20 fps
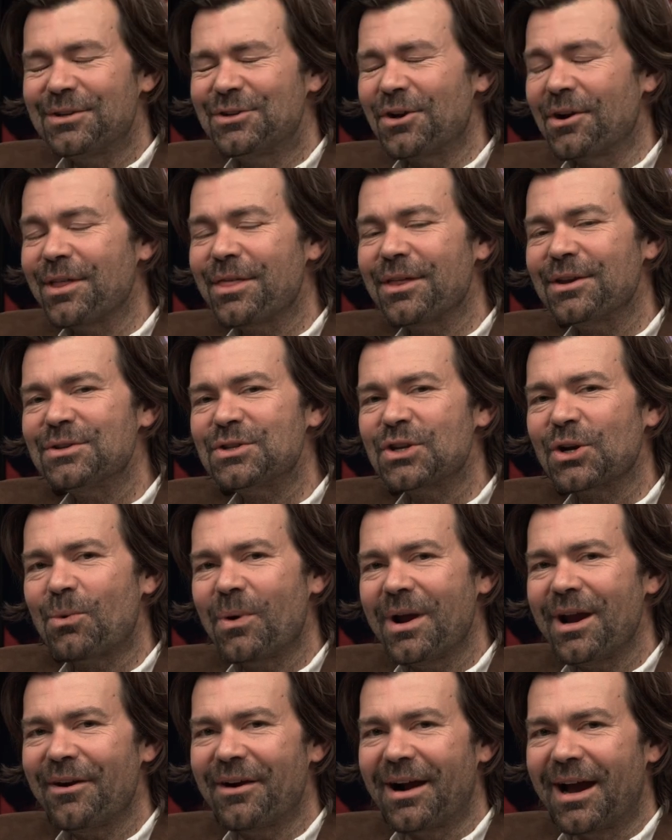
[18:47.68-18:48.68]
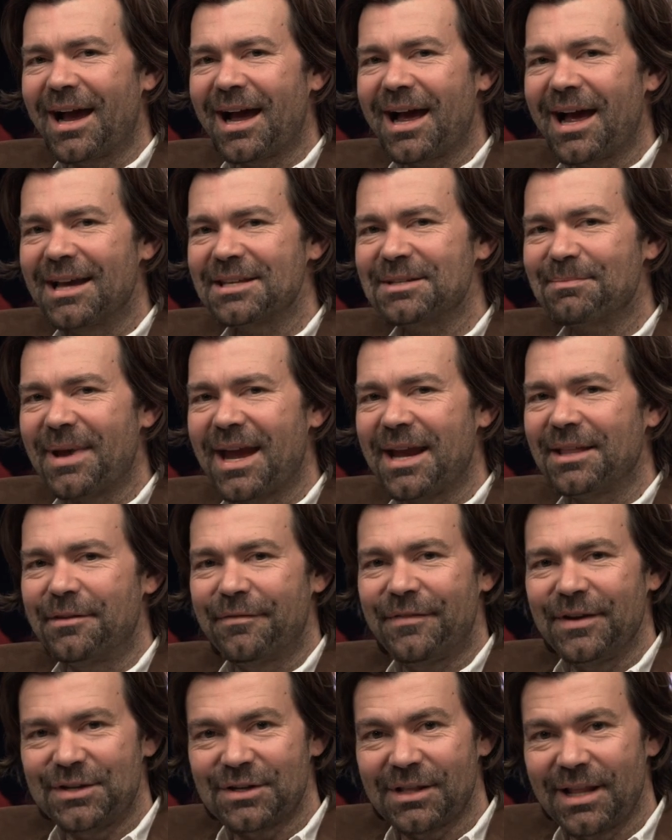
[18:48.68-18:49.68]
Jonathan Sequeira has made the
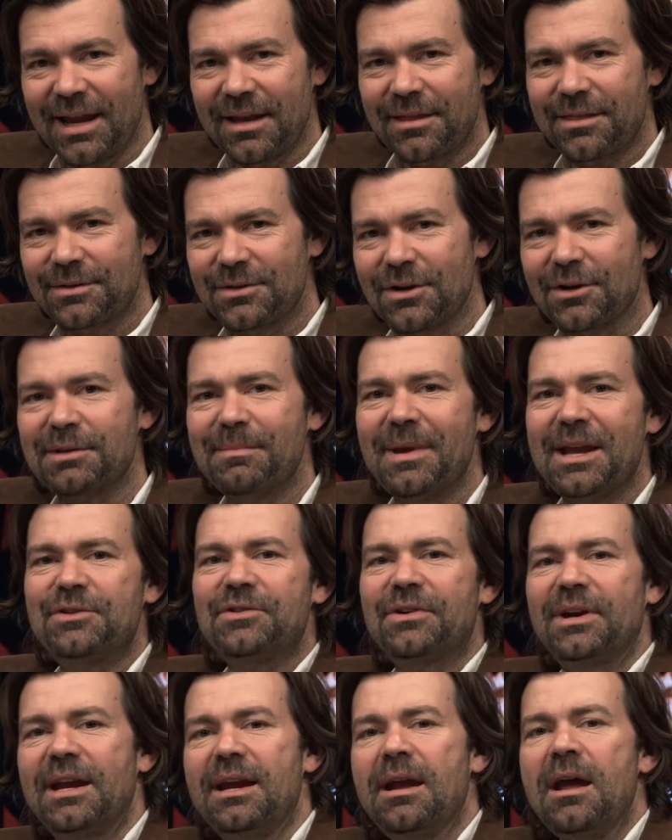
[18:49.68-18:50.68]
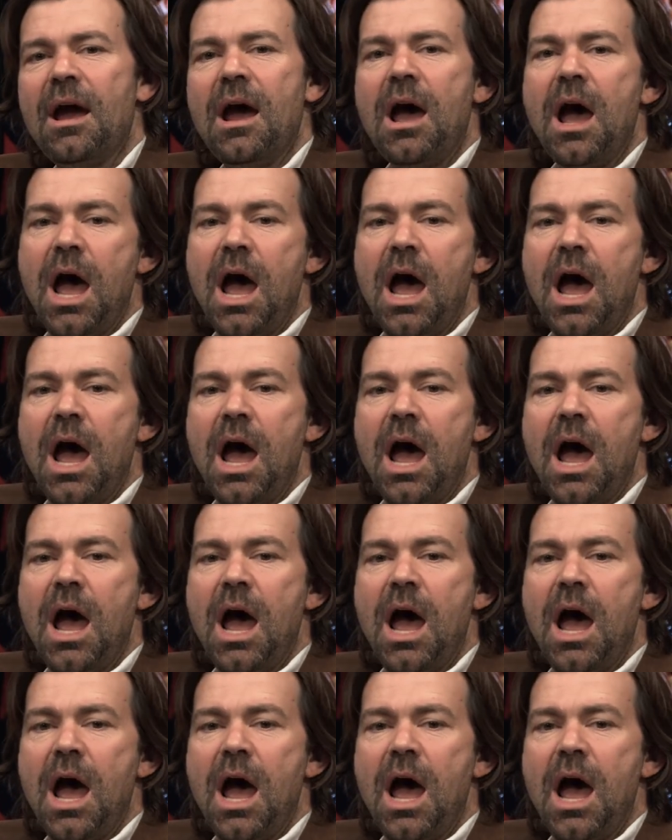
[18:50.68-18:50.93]
feature length documentary